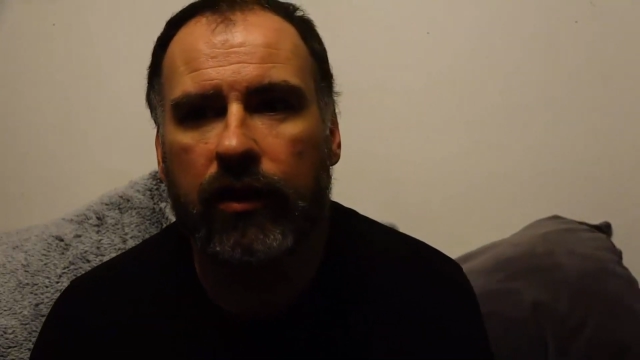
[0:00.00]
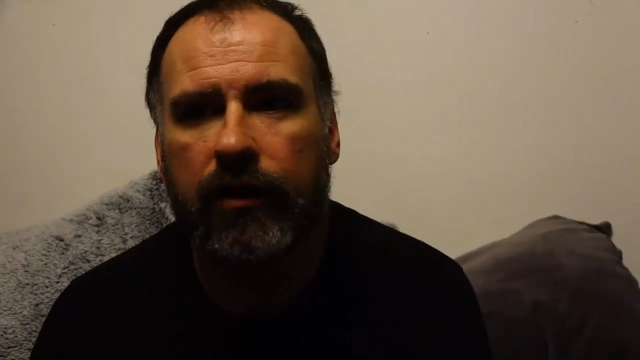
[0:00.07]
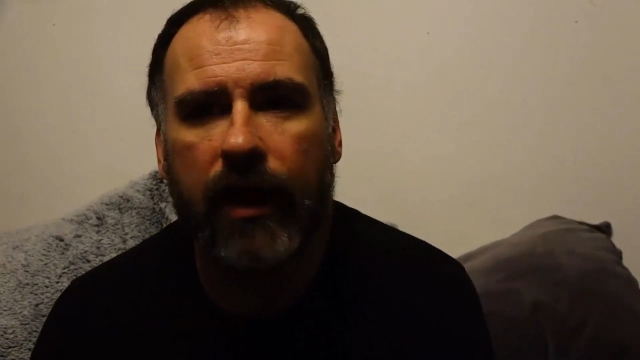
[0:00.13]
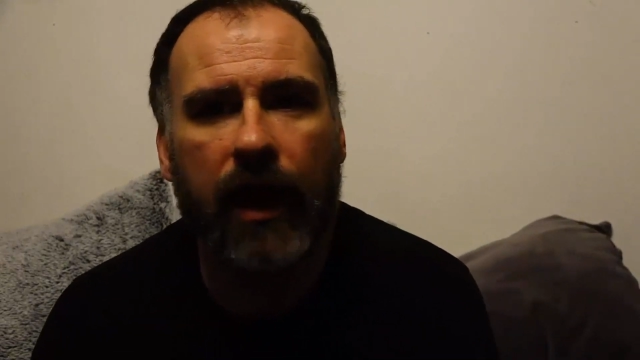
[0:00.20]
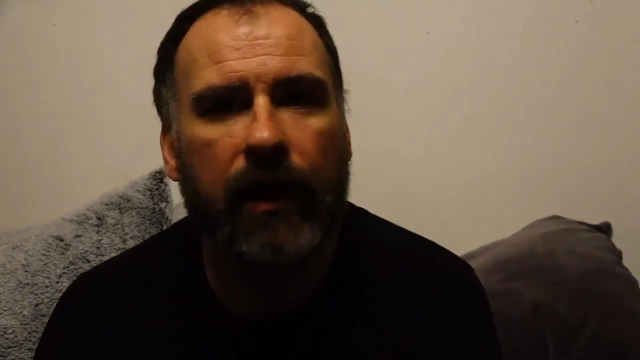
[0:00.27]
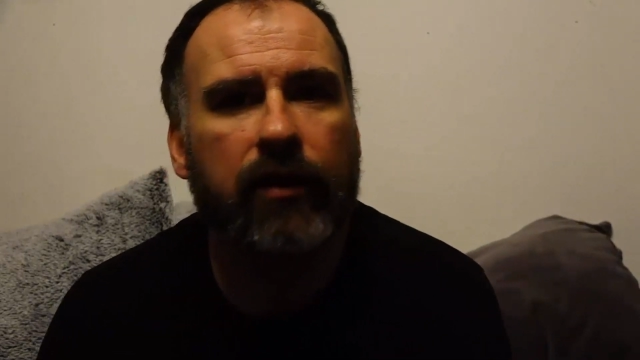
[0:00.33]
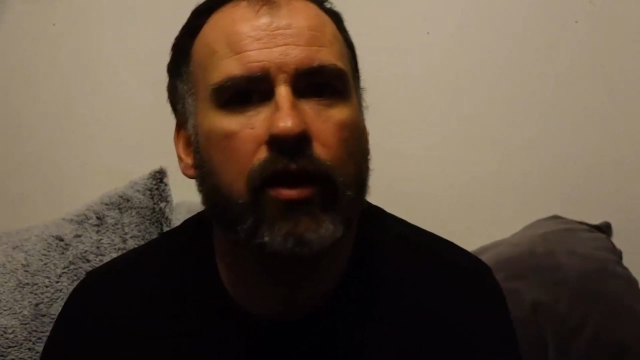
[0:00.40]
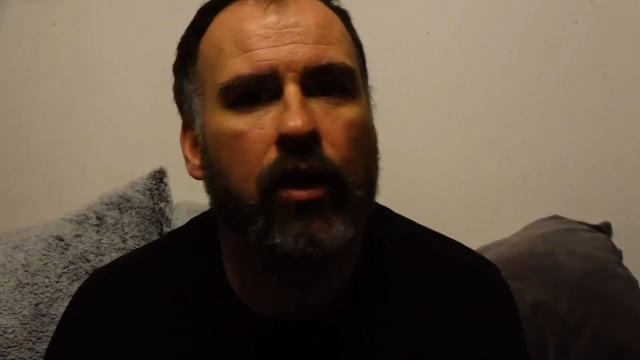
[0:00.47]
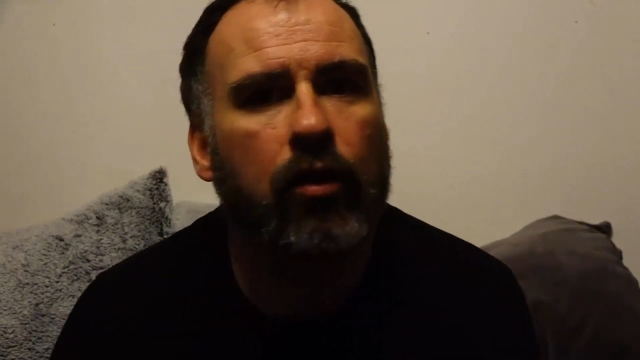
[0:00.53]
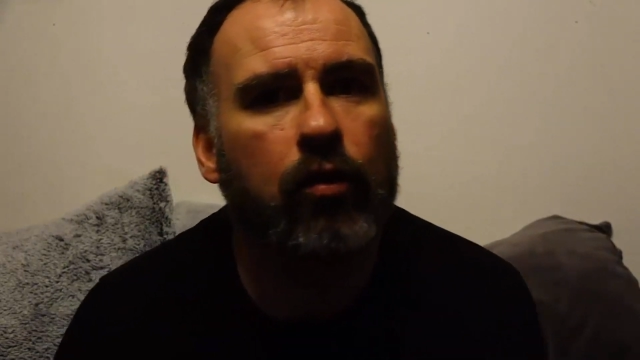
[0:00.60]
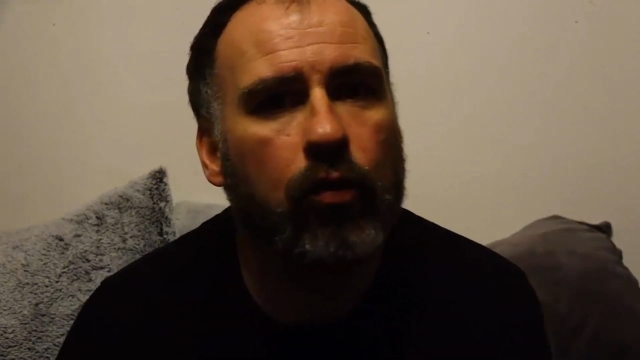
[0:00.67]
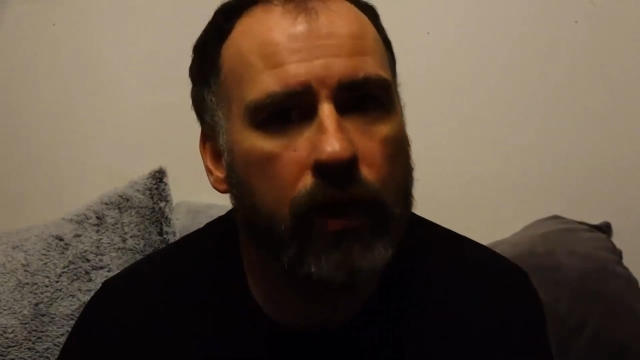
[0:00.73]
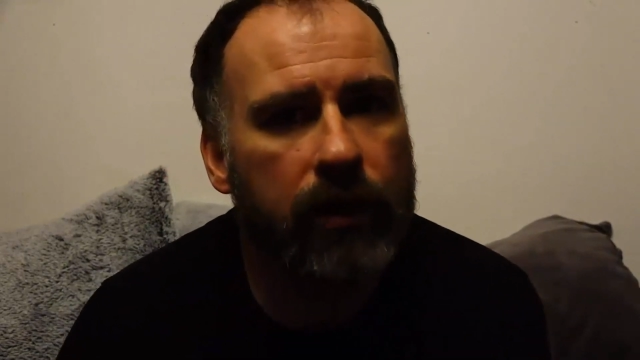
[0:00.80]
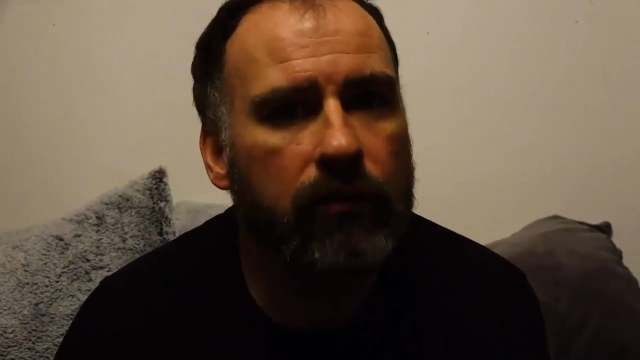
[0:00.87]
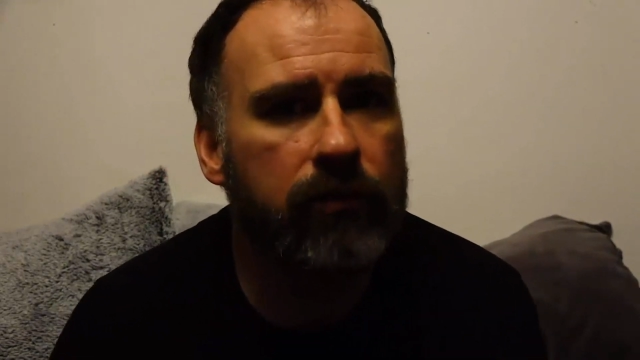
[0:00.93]
that
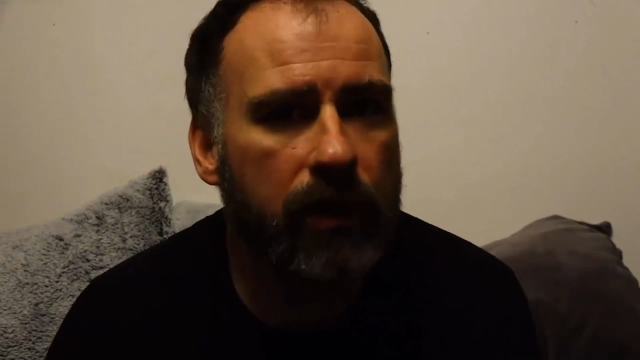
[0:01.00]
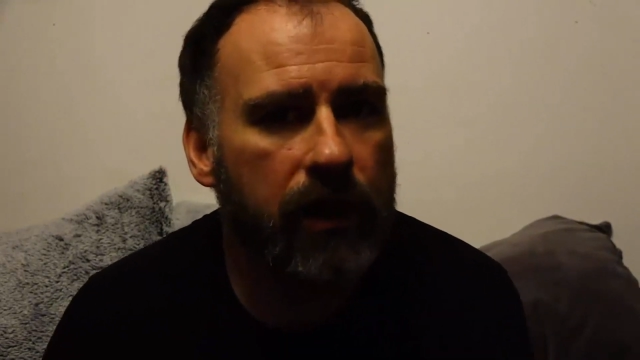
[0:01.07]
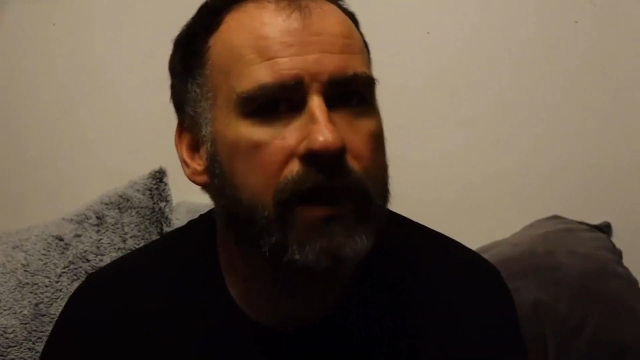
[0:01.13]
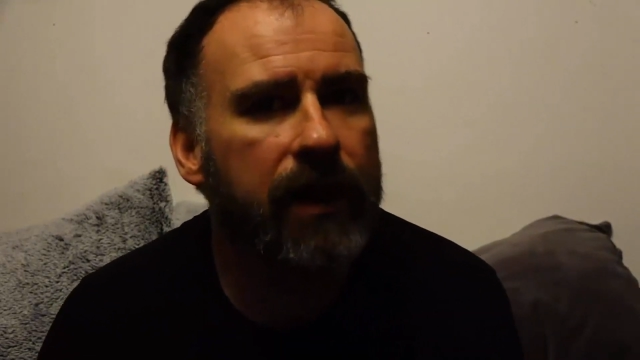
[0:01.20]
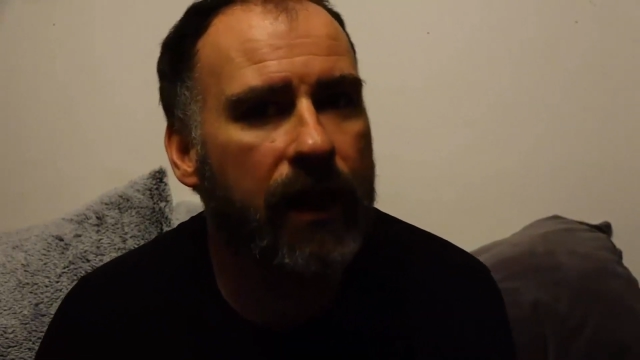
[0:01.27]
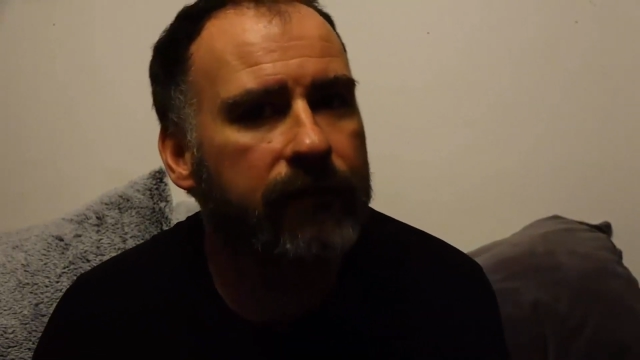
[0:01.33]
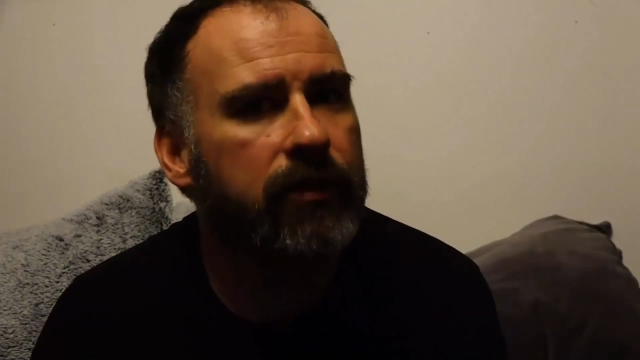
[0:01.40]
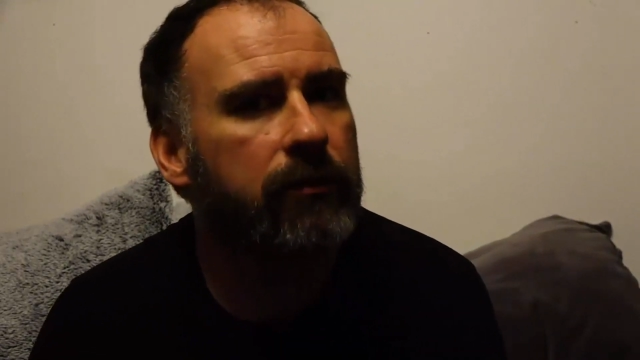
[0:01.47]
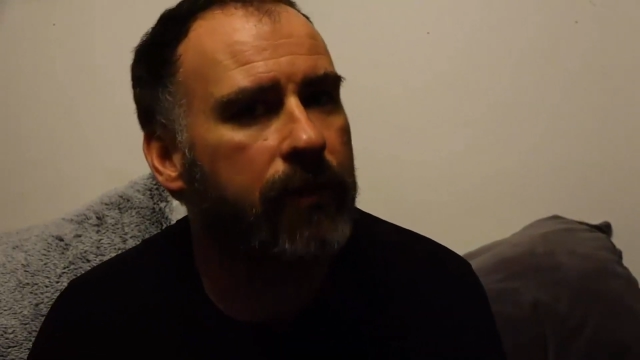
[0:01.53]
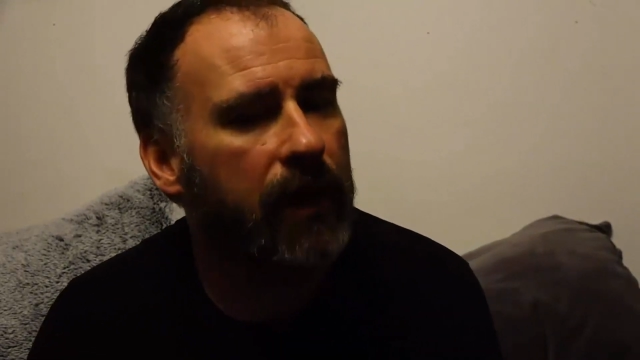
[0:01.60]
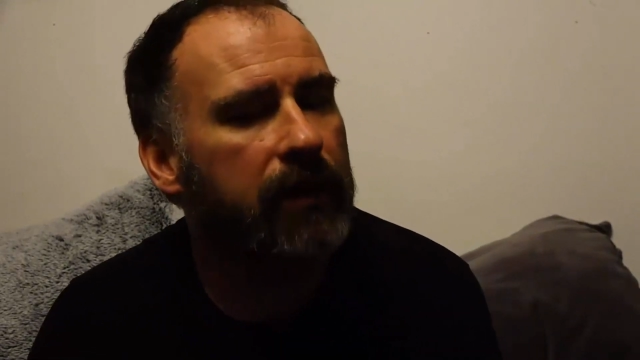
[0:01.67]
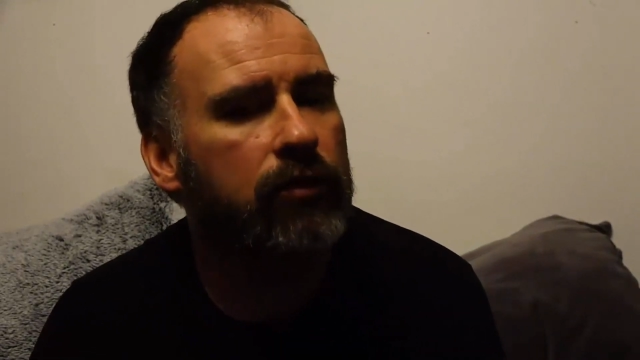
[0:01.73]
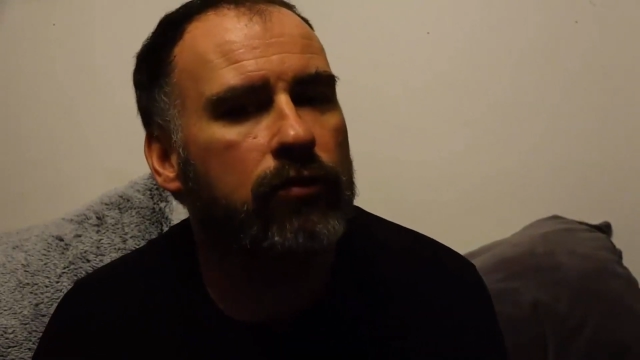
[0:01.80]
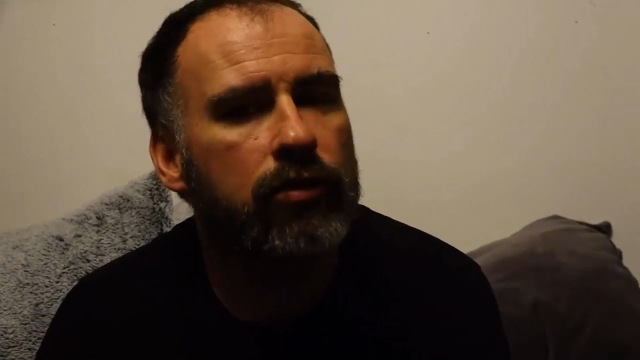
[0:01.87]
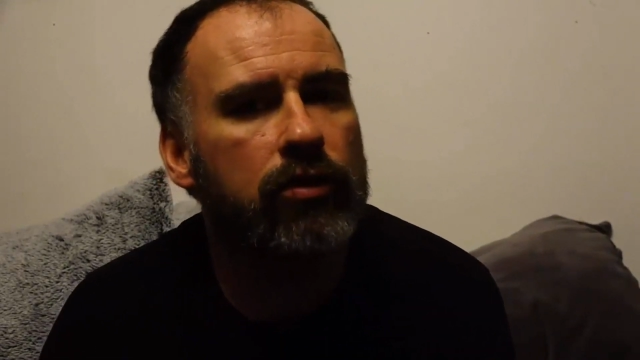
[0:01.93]
we really have to back